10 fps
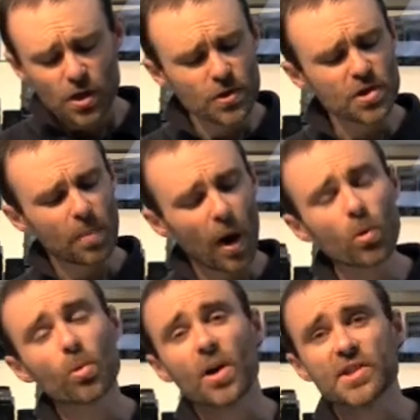Use your
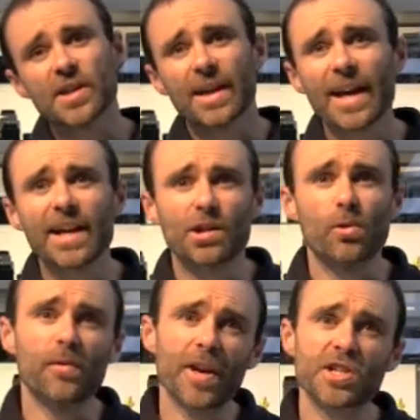polarizer to cut out the
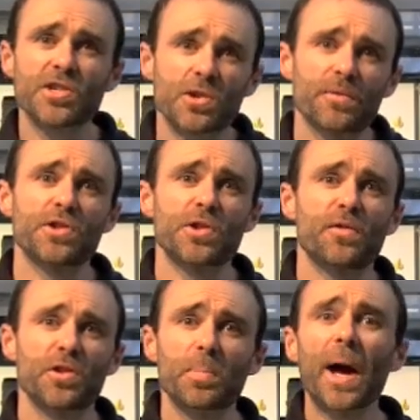reflections off the
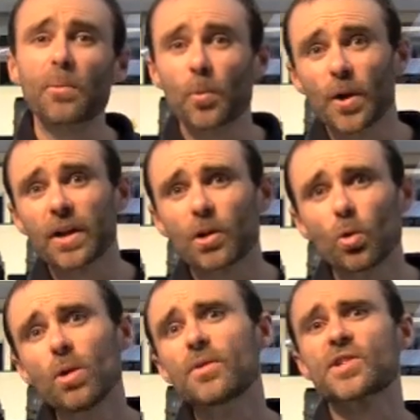surface of the paintwork, and
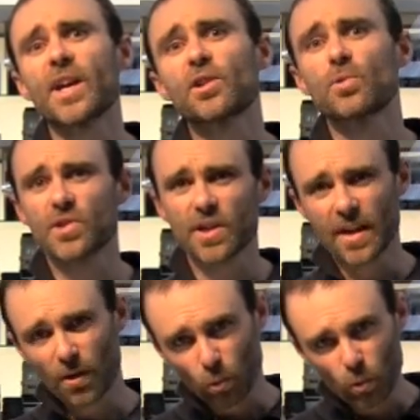all of a sudden you'll see
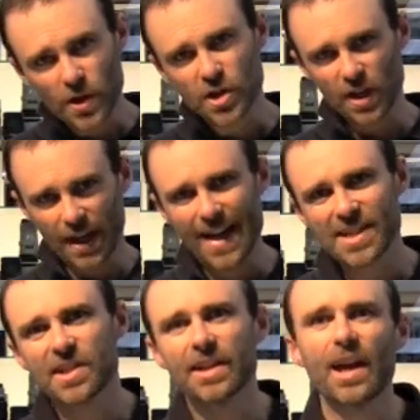that rich
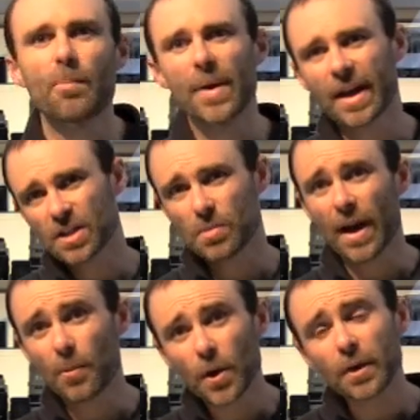luster come back to the
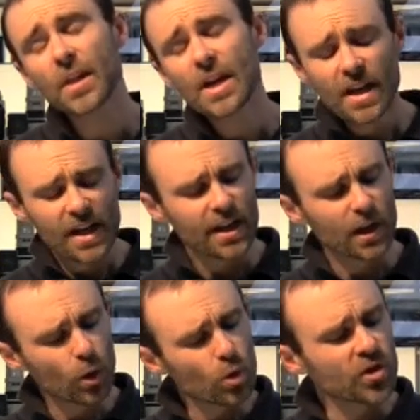paintwork.
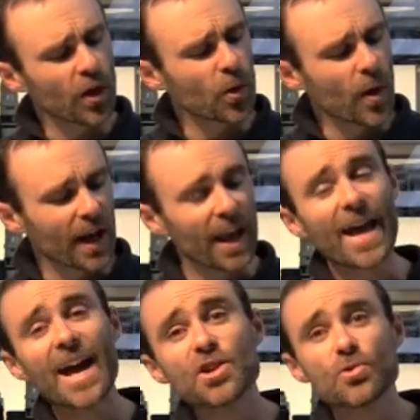It'll also
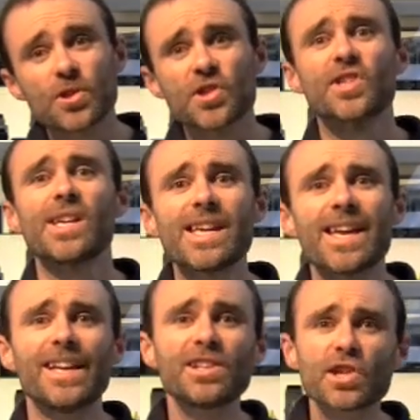allow you to
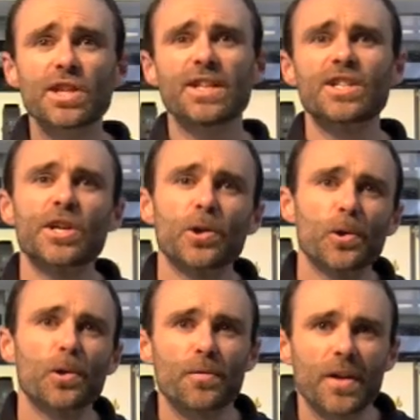see into the
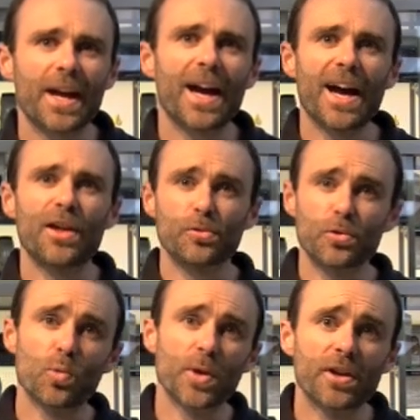interior of the car
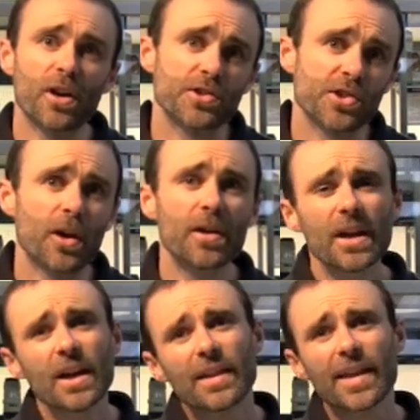through the windows, so
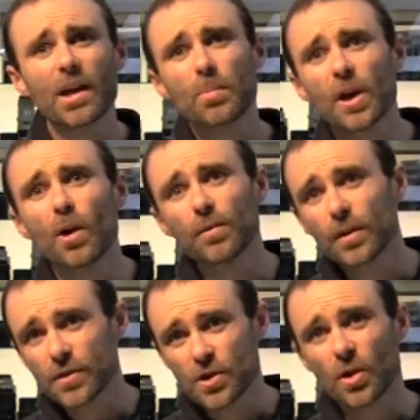that could be
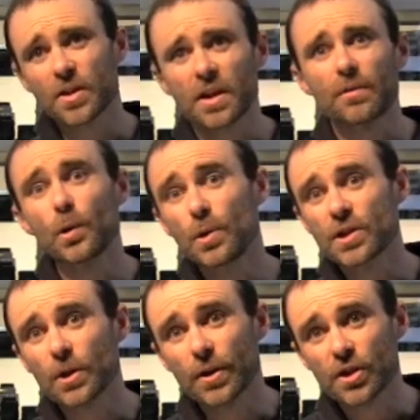helpful if you're trying to take a few
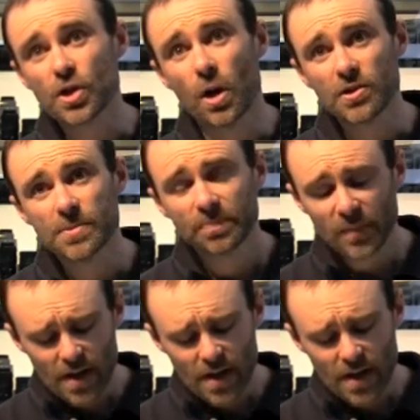interior shots.